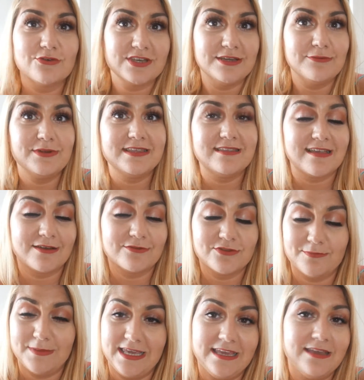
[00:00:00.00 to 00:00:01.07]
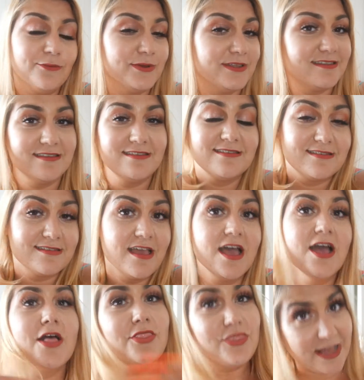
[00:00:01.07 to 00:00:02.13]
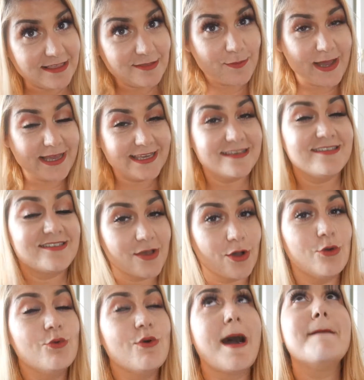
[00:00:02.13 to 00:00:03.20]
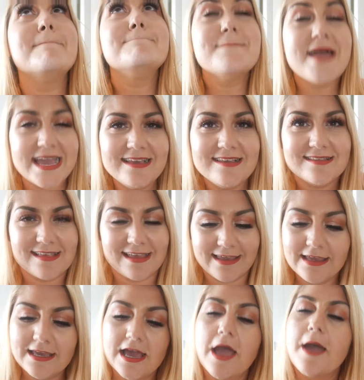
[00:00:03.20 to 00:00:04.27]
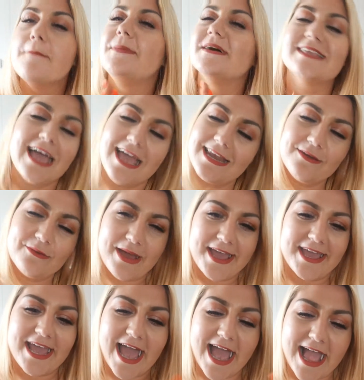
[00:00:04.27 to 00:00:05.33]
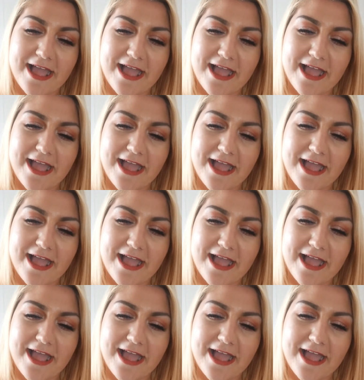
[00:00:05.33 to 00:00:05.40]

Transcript: He reached out to me, which is, that's why he's so amazing. But anyway,